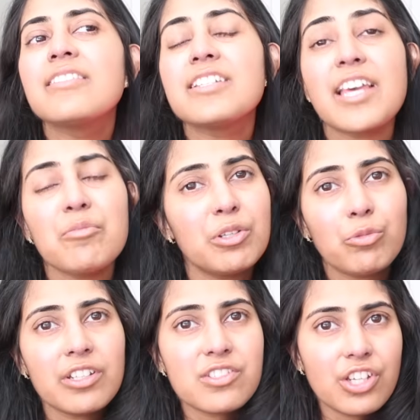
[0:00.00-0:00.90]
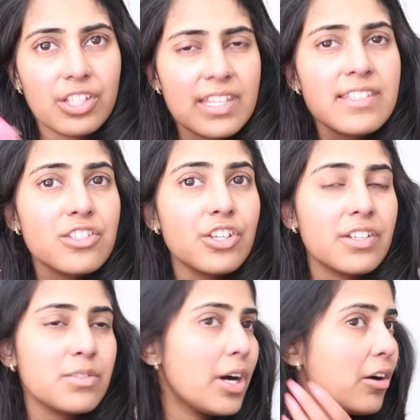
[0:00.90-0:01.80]
The Denman one is good. This is good
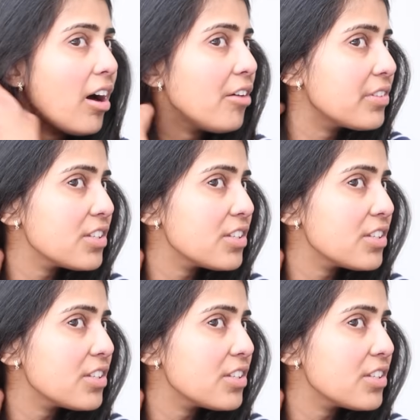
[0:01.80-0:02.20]
as well after